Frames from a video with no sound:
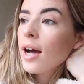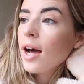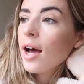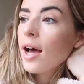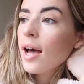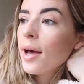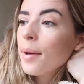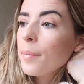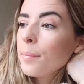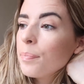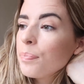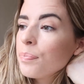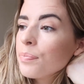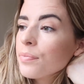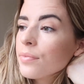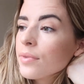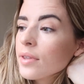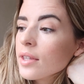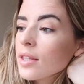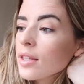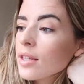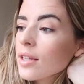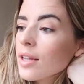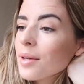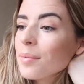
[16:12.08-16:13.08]

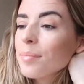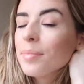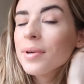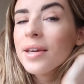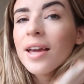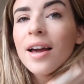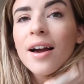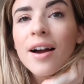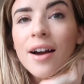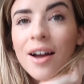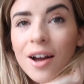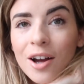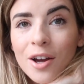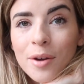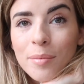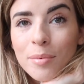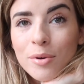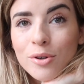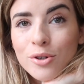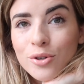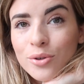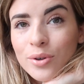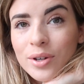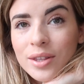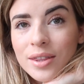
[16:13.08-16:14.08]
But yeah, I hope
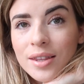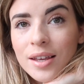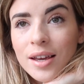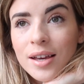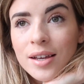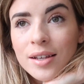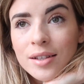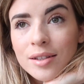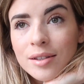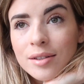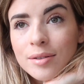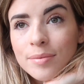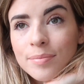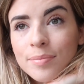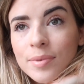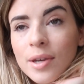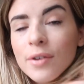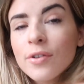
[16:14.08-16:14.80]
you enjoyed this.